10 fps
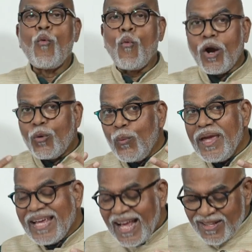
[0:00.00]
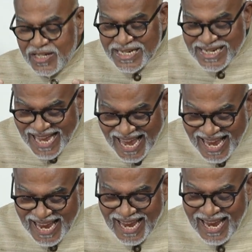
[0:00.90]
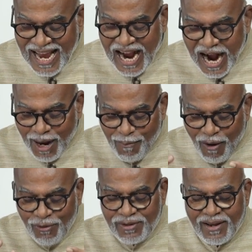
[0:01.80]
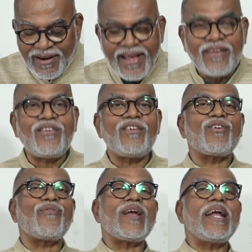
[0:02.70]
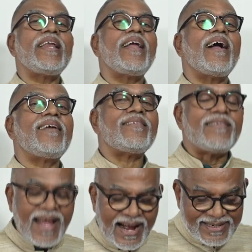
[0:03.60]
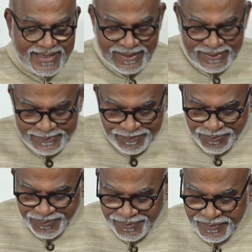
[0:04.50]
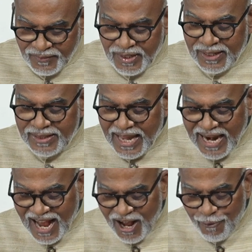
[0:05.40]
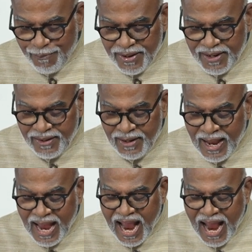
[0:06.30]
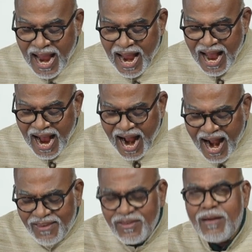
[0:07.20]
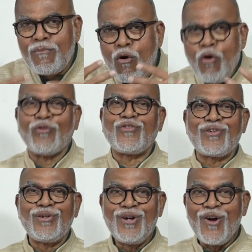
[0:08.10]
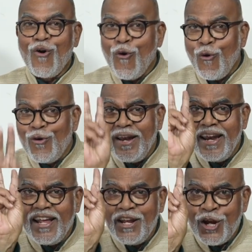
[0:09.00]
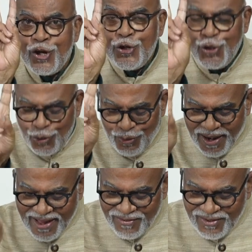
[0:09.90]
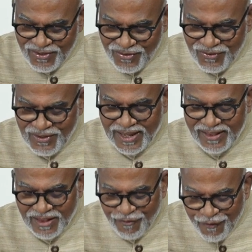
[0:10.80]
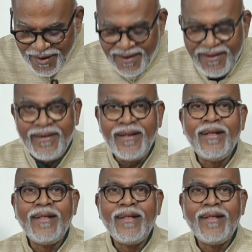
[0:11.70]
what we can say about the races of India is that there have been, at the most, only two races in the field,